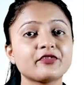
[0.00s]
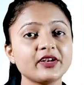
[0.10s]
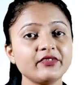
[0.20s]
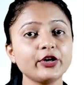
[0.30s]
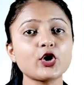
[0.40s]

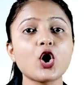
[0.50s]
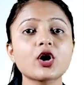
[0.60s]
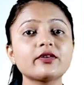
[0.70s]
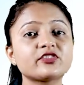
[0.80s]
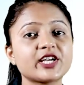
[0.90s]
When we
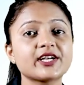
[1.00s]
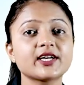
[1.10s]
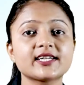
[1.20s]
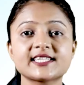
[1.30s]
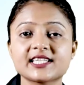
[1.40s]
talk of
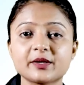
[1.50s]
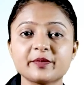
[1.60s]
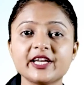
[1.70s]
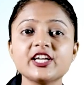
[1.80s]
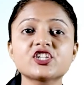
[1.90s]
gender
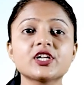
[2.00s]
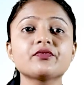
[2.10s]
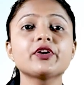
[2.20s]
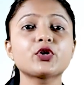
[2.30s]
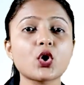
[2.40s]

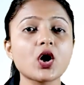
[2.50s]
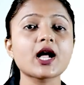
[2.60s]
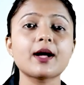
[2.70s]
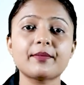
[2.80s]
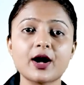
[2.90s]
discrimination, we talk
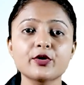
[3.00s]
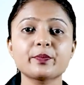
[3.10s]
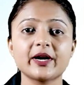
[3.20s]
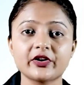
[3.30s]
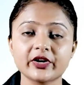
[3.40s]

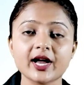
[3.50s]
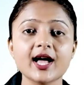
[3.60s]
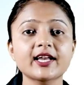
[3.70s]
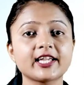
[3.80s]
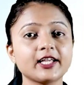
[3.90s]
about
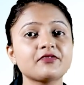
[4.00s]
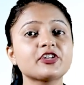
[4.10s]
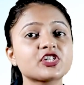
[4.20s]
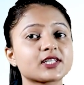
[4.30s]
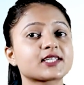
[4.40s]
patriarchy,
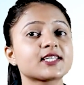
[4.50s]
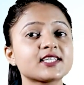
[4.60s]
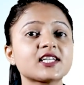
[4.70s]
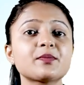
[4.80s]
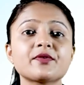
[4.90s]
which is a
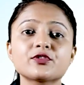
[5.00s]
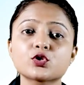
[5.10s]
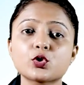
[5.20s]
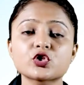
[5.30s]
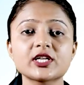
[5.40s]
system of
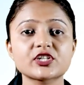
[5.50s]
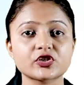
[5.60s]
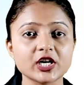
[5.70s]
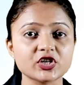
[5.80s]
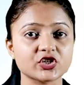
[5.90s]
social
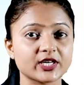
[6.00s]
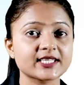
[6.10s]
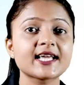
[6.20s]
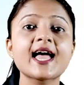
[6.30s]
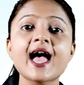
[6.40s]

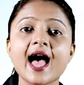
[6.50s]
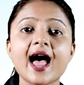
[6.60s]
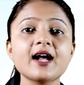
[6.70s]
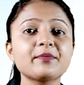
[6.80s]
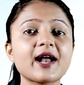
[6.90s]
structures
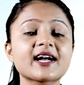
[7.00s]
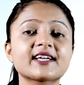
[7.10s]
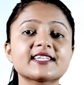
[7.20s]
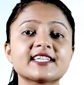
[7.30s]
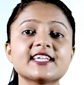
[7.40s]
and
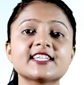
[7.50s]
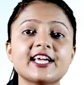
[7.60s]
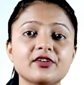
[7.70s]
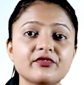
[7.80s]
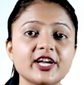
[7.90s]
practices
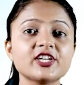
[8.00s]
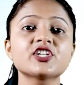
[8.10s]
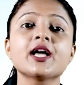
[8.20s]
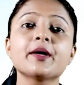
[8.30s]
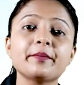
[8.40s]
in
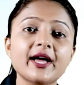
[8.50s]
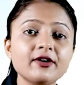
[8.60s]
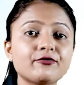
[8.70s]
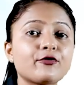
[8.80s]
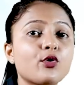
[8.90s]
which
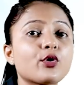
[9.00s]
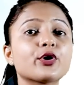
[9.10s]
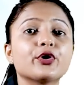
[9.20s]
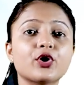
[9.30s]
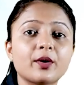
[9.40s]
men
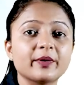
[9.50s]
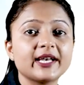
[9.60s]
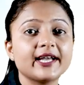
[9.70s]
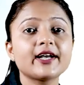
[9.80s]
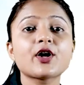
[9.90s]
folk
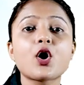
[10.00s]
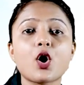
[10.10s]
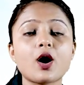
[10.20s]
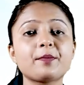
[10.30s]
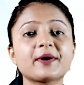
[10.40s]
dominate,
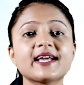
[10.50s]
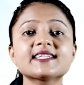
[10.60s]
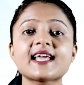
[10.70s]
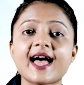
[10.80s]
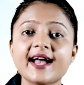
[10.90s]

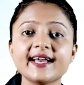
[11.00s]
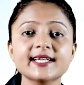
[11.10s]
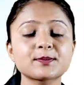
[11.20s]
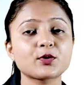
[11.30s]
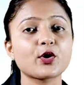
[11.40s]
oppress, and
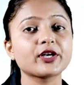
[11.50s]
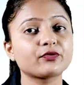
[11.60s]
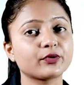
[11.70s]
exploit